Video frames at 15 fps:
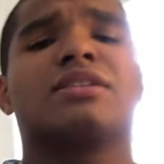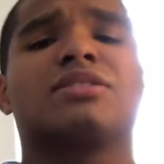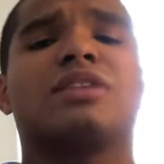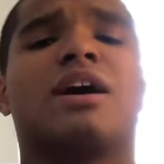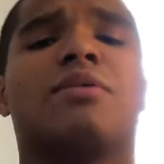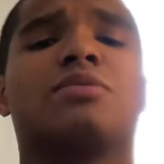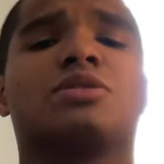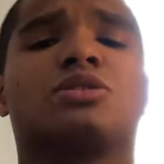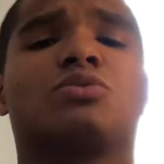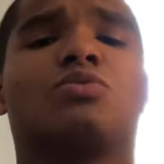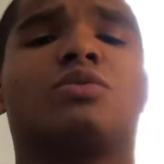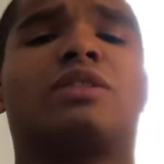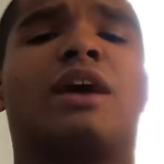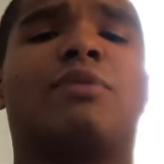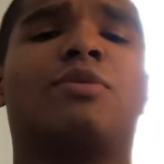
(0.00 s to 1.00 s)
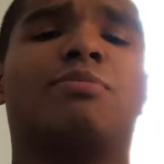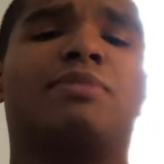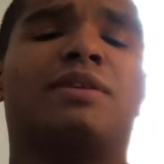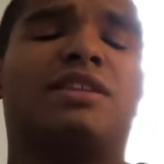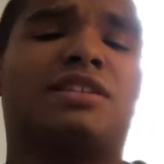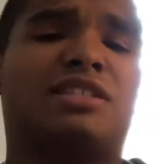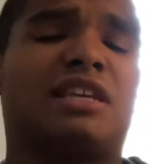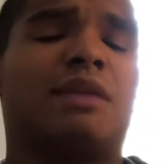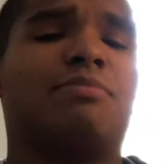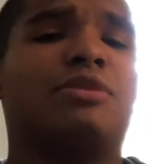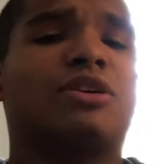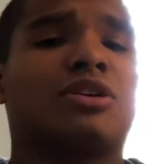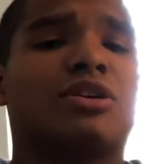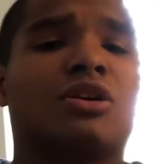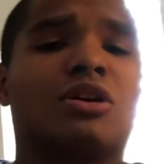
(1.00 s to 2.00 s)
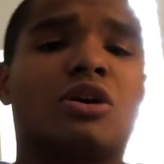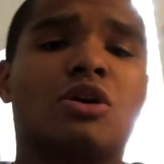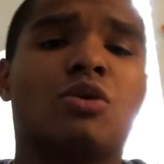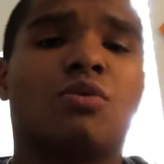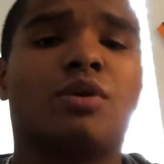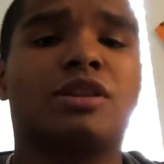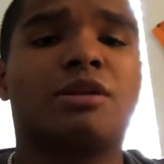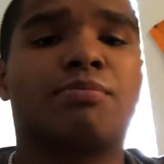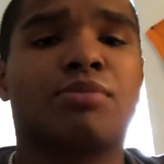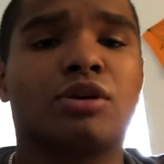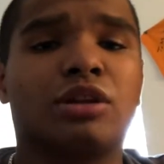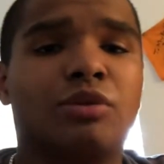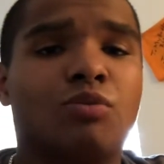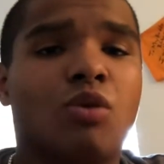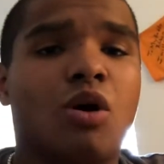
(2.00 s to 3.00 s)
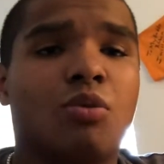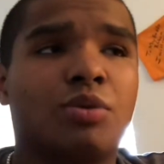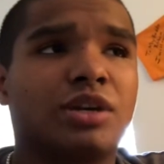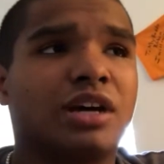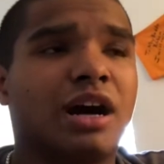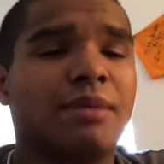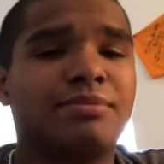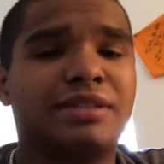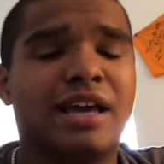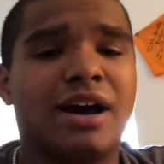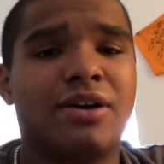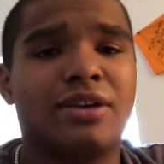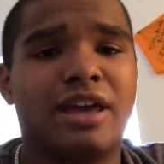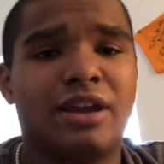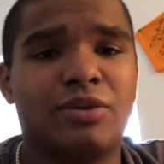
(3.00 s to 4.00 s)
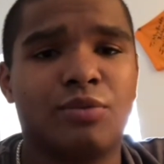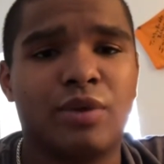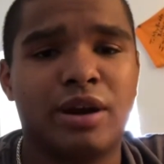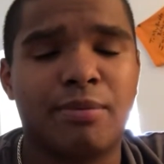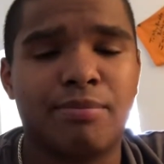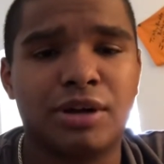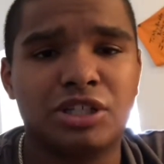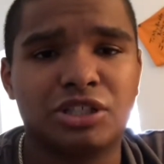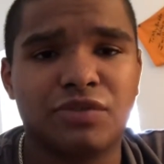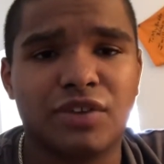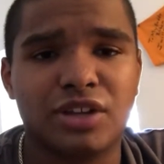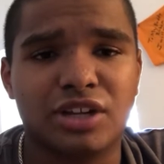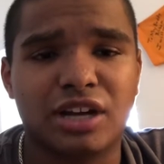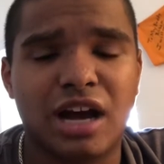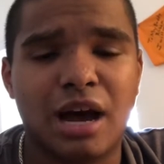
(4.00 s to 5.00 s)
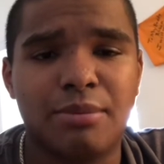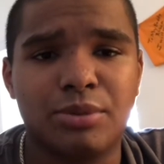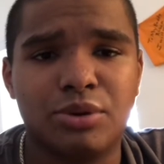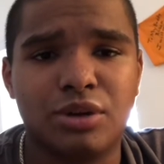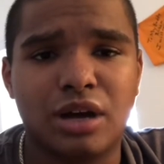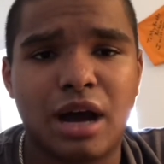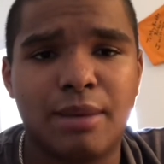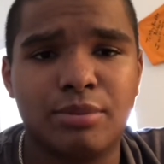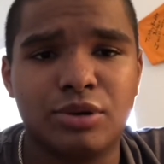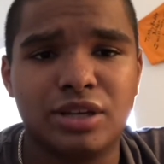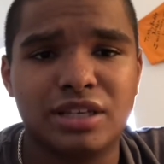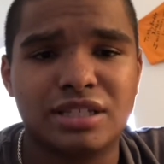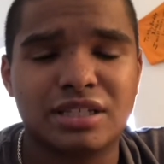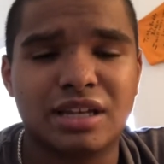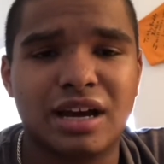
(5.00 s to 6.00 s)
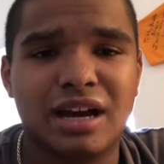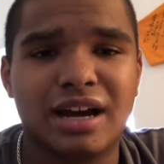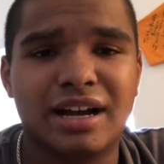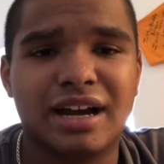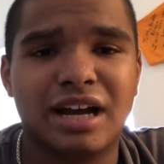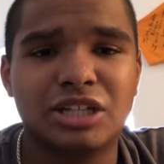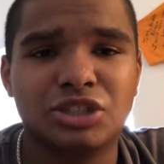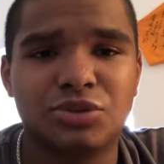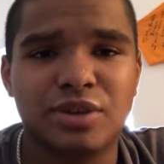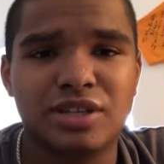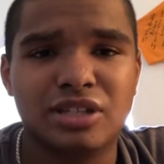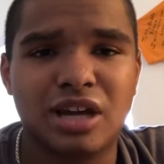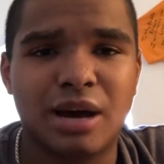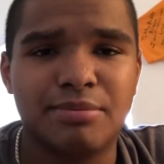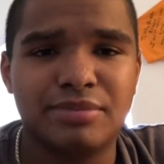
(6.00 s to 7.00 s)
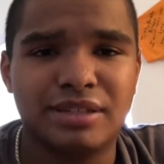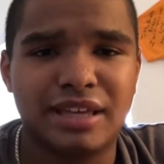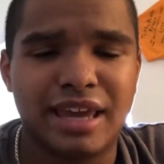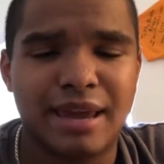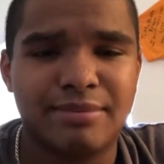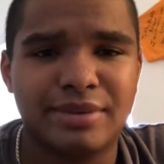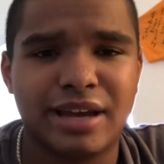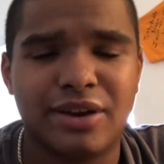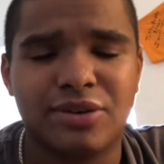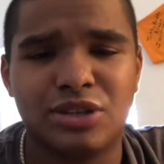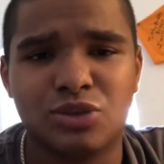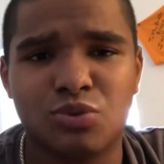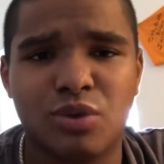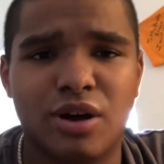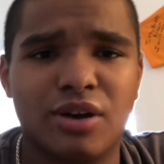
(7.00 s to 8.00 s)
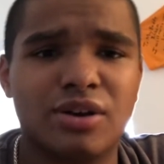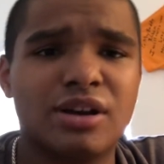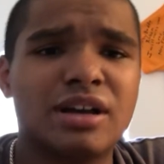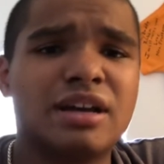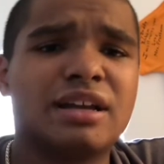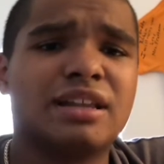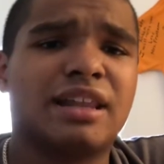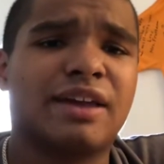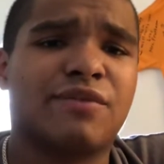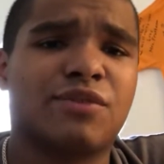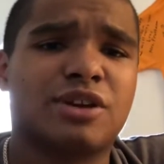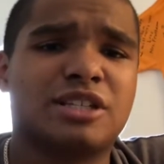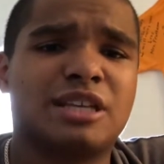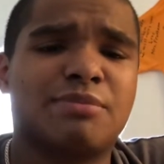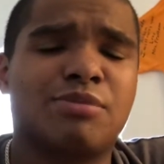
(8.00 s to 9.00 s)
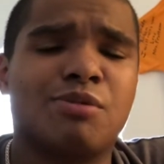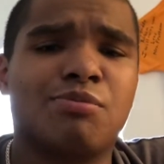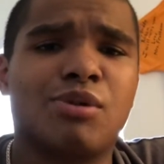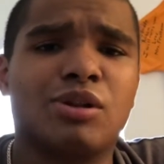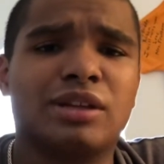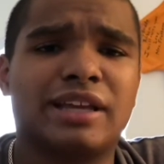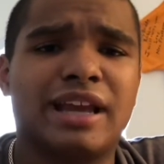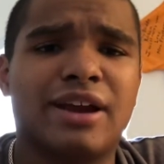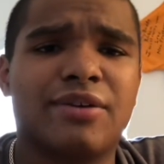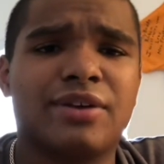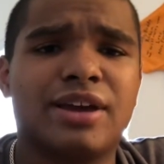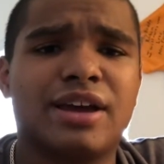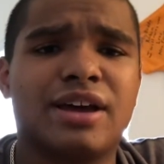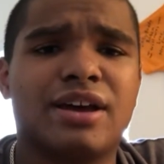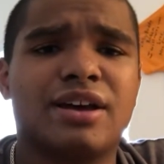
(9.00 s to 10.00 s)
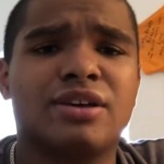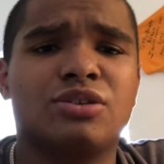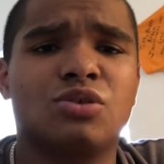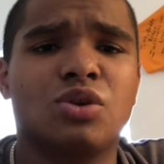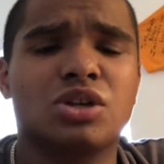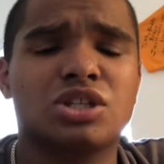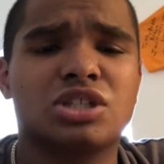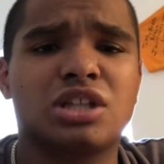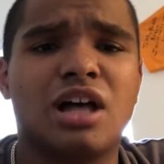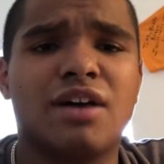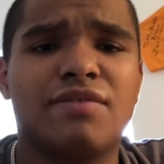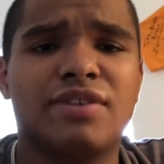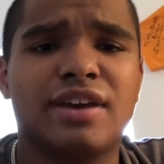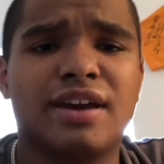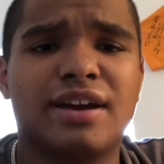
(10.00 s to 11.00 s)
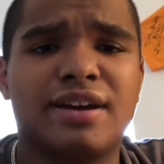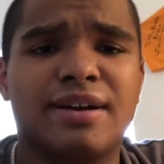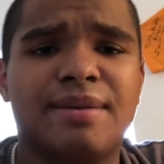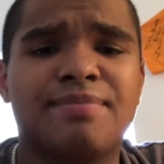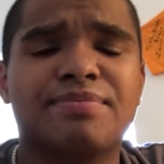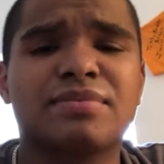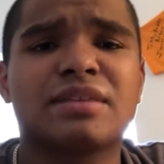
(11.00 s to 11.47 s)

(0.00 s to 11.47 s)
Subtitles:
That would be the same year when the Berlin Wall would come down, and when a bunch of other communist countries came down as well. Like, for example, Bulgaria, Yugoslavia,